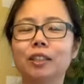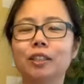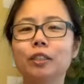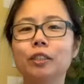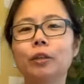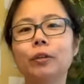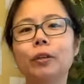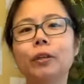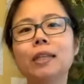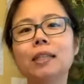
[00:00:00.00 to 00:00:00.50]

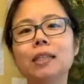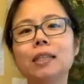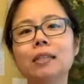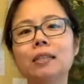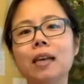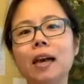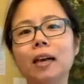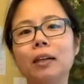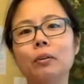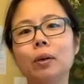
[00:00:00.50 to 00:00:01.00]
So you can
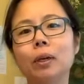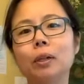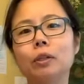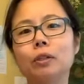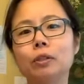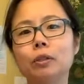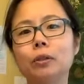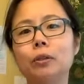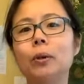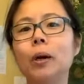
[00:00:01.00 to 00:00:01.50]
decide you want
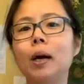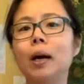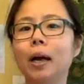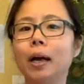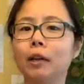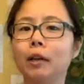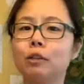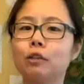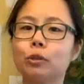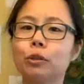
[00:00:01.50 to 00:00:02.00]
to do
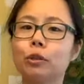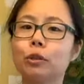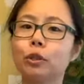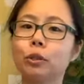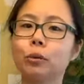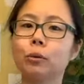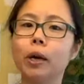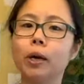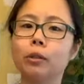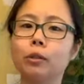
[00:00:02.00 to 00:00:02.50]
100,
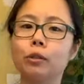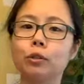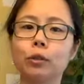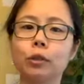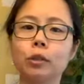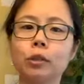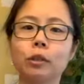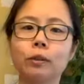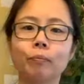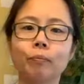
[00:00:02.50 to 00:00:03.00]

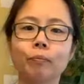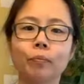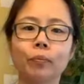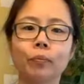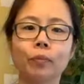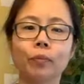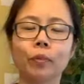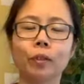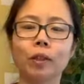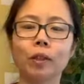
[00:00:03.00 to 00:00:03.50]
200.
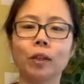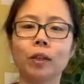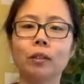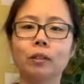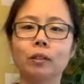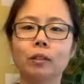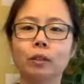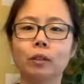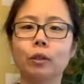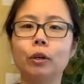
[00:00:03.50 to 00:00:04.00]

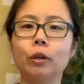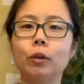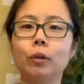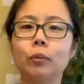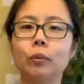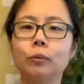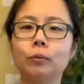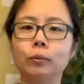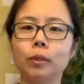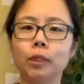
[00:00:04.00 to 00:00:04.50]
So you
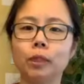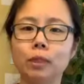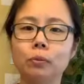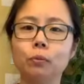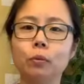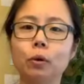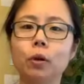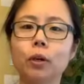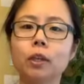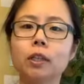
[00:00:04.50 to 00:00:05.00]
go
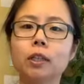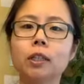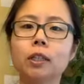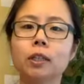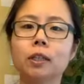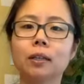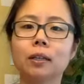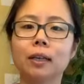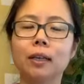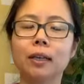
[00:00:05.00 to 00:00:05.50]
inward,
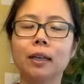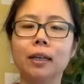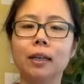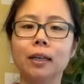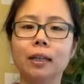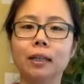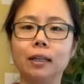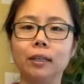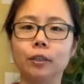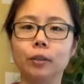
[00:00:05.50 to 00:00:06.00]

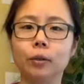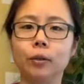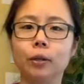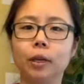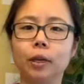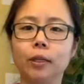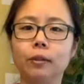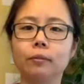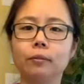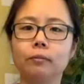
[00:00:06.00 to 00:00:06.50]
and then you
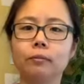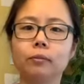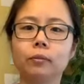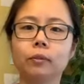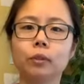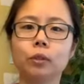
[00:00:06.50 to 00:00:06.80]
can